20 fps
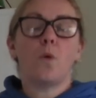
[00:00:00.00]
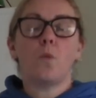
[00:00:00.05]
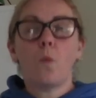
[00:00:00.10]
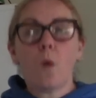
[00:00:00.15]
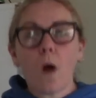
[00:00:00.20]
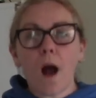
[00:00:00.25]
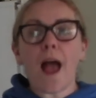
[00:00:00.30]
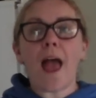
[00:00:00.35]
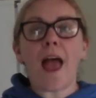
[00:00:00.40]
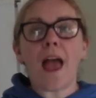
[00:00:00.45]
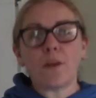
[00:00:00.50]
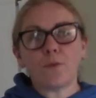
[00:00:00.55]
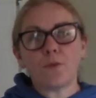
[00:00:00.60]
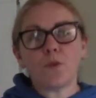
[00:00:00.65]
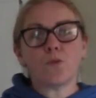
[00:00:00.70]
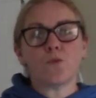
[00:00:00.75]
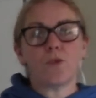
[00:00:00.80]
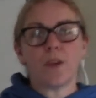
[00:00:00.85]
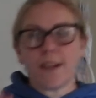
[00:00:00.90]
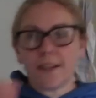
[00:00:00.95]

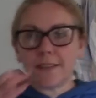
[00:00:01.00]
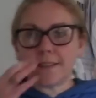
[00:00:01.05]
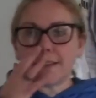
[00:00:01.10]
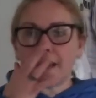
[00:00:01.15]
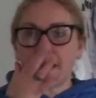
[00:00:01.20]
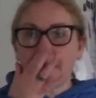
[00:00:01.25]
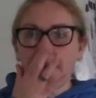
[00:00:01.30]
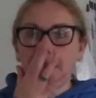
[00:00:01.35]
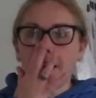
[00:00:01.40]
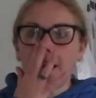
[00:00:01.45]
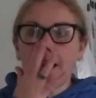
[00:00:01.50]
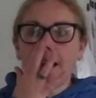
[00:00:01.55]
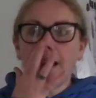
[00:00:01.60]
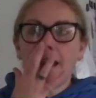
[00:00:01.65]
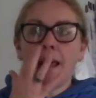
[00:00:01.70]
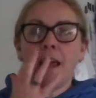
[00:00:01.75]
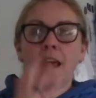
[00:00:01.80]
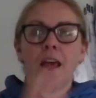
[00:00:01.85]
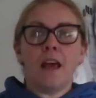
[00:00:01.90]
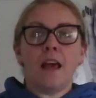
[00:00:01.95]
whatever reason,
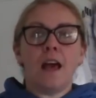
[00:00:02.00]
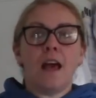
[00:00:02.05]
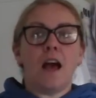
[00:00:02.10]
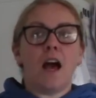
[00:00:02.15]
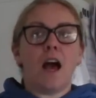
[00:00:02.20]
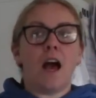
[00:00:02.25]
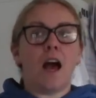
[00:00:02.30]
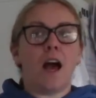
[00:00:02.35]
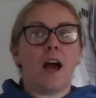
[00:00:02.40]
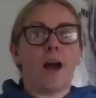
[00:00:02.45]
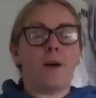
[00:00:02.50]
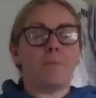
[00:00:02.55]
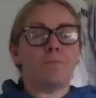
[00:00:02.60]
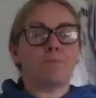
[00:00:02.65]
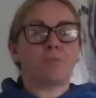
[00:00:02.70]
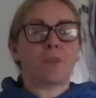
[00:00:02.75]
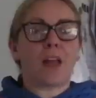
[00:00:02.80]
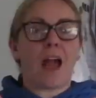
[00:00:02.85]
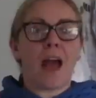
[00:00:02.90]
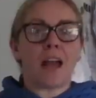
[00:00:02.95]

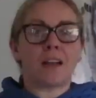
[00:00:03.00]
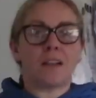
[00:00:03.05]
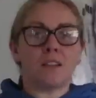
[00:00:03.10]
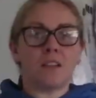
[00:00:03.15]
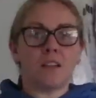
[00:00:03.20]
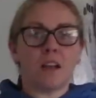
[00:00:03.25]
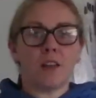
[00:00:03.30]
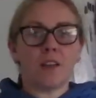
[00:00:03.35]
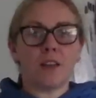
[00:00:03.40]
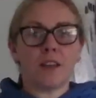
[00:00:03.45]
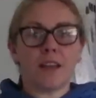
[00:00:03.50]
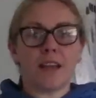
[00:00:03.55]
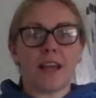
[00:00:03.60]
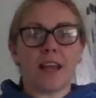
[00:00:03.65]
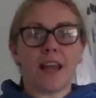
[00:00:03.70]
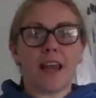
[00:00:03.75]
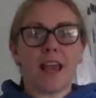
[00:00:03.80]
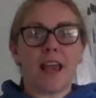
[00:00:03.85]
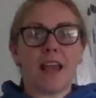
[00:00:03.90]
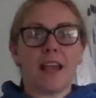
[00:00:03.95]
and another
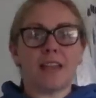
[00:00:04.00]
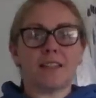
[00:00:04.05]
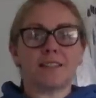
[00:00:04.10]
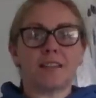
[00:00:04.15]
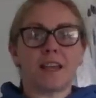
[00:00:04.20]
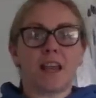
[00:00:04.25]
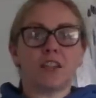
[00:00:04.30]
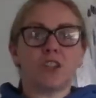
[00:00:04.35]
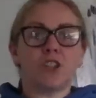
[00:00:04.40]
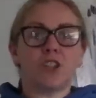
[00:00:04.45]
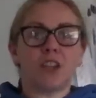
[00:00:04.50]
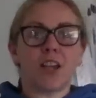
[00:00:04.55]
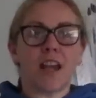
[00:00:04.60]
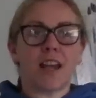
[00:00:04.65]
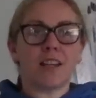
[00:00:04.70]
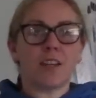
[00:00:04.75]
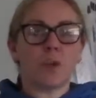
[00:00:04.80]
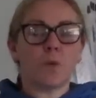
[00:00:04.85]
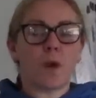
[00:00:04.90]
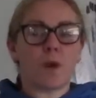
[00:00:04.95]
thing is
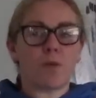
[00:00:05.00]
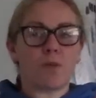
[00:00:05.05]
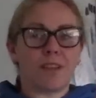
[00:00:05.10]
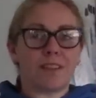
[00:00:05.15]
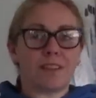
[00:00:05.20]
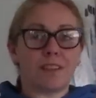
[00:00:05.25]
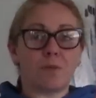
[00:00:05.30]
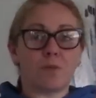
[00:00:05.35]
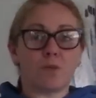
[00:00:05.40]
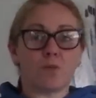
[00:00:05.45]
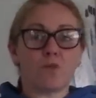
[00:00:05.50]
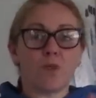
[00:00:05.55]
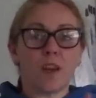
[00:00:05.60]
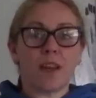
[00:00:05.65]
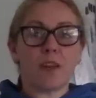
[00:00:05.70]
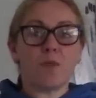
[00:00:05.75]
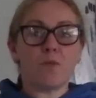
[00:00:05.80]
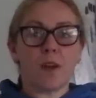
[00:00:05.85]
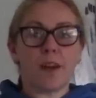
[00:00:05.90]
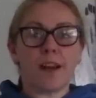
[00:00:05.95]
January seems
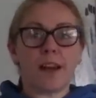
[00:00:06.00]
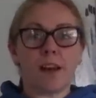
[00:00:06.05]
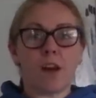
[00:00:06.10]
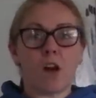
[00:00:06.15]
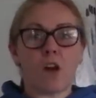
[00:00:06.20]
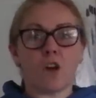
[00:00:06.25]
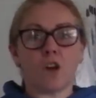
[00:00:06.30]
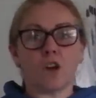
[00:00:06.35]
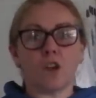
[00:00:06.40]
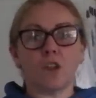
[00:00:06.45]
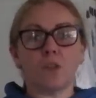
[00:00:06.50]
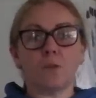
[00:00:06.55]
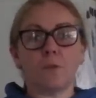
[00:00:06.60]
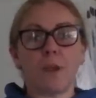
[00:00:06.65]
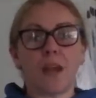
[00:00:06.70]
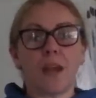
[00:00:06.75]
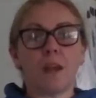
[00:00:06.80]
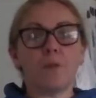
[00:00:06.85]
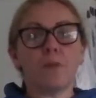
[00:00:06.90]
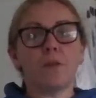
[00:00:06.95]
really, really long because
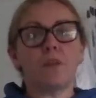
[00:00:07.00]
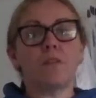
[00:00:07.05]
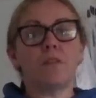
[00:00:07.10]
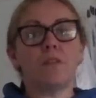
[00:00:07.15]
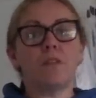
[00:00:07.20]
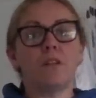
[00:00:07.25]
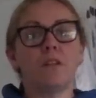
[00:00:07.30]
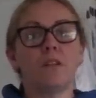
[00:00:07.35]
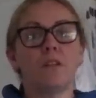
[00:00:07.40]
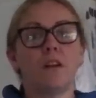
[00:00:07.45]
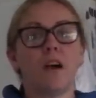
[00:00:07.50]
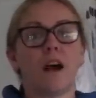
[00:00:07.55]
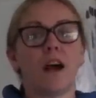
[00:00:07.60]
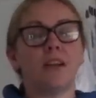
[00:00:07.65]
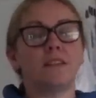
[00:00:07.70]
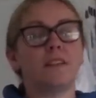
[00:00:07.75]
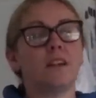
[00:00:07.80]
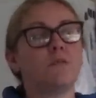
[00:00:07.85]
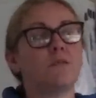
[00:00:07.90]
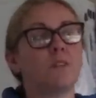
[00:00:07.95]
people,
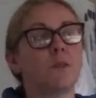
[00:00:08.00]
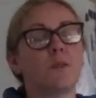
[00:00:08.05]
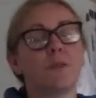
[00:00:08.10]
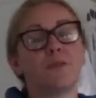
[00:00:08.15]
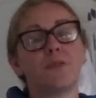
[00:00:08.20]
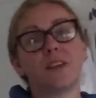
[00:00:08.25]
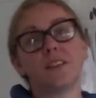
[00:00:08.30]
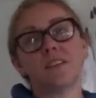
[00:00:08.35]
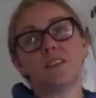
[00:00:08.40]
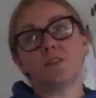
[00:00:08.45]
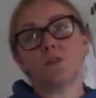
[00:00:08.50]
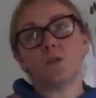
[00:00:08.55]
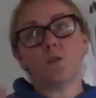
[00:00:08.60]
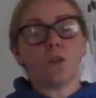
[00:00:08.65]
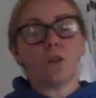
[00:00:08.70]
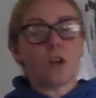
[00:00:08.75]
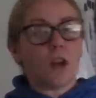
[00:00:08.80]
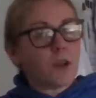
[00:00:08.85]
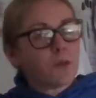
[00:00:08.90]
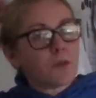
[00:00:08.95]
I don't know if this is
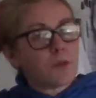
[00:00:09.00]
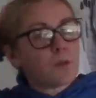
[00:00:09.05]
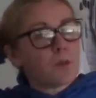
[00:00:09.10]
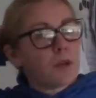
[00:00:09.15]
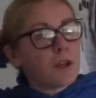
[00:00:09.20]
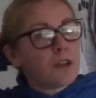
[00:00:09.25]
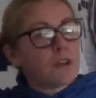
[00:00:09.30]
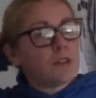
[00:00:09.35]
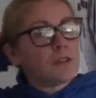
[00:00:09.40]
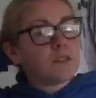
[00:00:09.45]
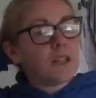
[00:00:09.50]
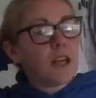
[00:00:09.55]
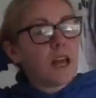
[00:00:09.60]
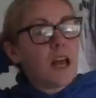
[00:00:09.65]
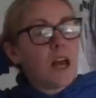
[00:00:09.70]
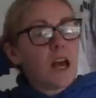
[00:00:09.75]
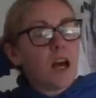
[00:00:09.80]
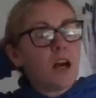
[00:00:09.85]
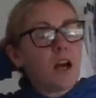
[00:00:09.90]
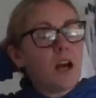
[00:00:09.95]
all over the world,
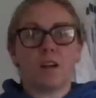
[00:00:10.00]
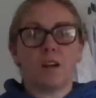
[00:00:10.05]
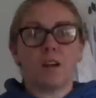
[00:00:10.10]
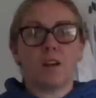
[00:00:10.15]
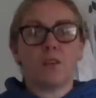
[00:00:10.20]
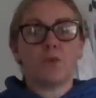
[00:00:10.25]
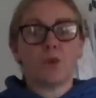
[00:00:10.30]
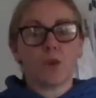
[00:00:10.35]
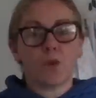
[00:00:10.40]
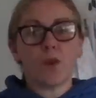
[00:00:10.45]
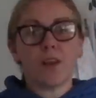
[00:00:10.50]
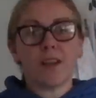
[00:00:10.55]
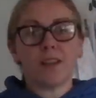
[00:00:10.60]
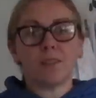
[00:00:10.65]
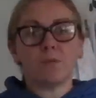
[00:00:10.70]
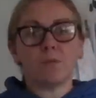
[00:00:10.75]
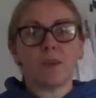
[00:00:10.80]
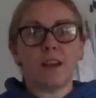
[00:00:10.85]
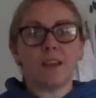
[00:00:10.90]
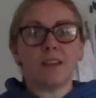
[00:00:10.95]
for
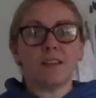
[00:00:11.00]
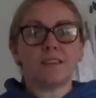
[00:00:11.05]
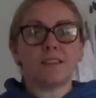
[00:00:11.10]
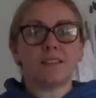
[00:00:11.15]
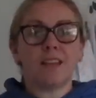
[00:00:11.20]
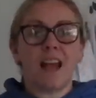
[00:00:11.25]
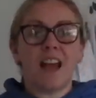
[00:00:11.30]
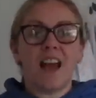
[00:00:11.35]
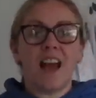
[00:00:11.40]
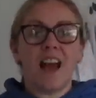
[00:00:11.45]
Christmas,